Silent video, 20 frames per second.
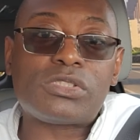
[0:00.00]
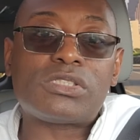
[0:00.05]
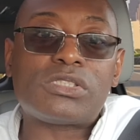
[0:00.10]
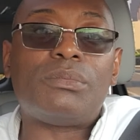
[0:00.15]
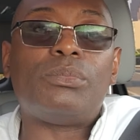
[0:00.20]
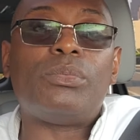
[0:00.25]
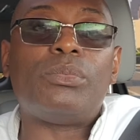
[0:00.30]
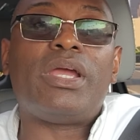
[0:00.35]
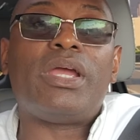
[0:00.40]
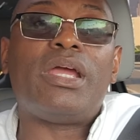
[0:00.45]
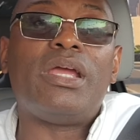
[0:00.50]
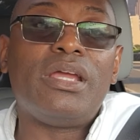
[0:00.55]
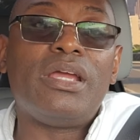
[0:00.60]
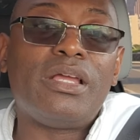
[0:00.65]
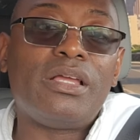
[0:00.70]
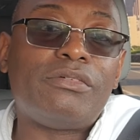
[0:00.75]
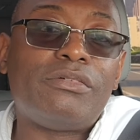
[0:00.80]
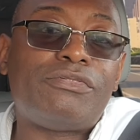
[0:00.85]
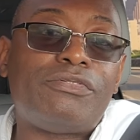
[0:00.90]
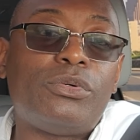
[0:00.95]
somewhere
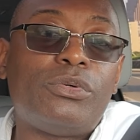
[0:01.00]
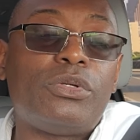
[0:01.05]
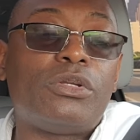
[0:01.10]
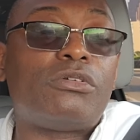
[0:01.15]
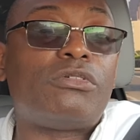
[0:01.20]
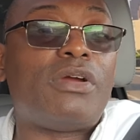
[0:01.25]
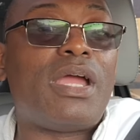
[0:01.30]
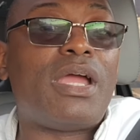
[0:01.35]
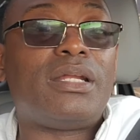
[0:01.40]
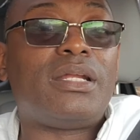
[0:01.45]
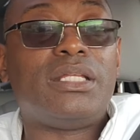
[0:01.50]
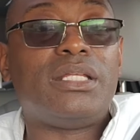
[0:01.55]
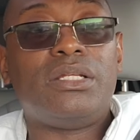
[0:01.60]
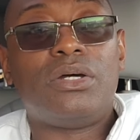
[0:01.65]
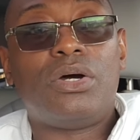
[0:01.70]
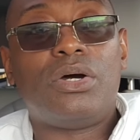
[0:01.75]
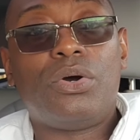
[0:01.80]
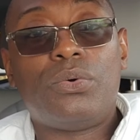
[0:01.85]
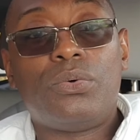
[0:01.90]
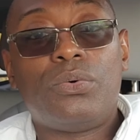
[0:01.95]
and fool around
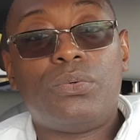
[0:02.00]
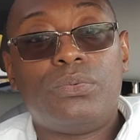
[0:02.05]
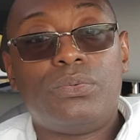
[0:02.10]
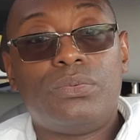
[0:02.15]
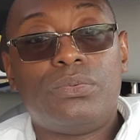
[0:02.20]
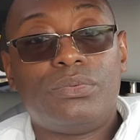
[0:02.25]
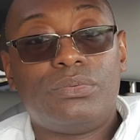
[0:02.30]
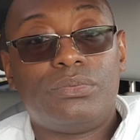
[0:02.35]
in the hole.